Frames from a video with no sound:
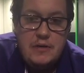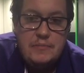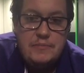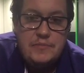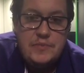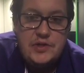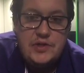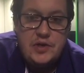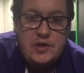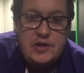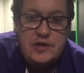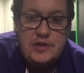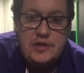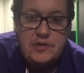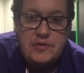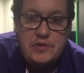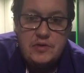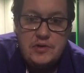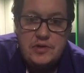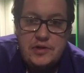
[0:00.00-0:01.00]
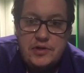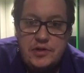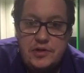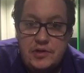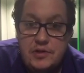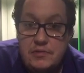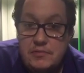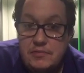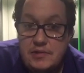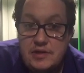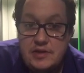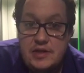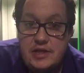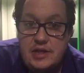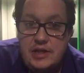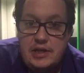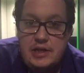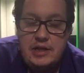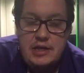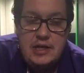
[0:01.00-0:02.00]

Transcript: sites across the city.